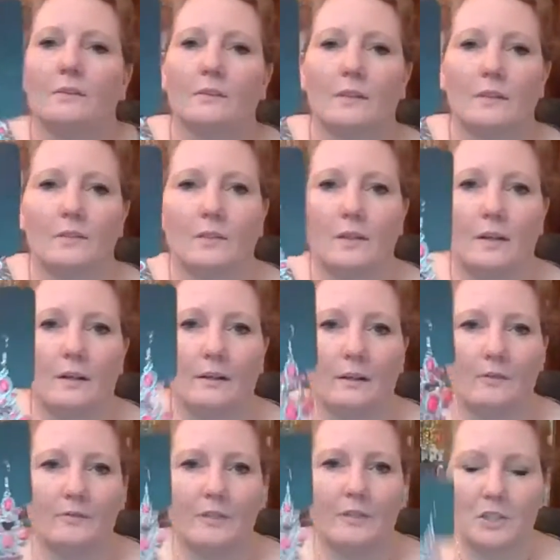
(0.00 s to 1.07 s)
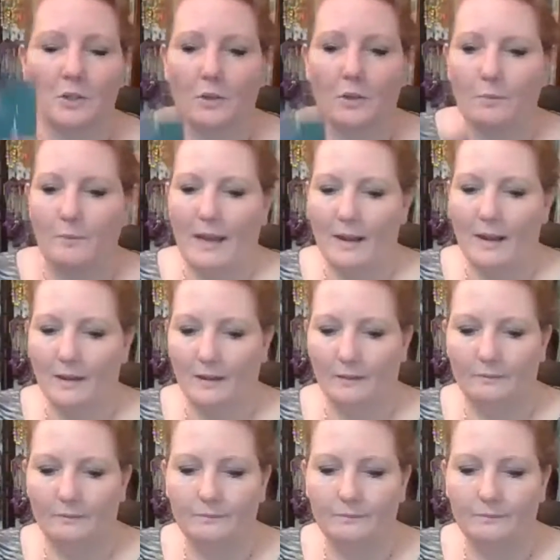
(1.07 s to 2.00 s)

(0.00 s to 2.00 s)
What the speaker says: These are on a fishhook back.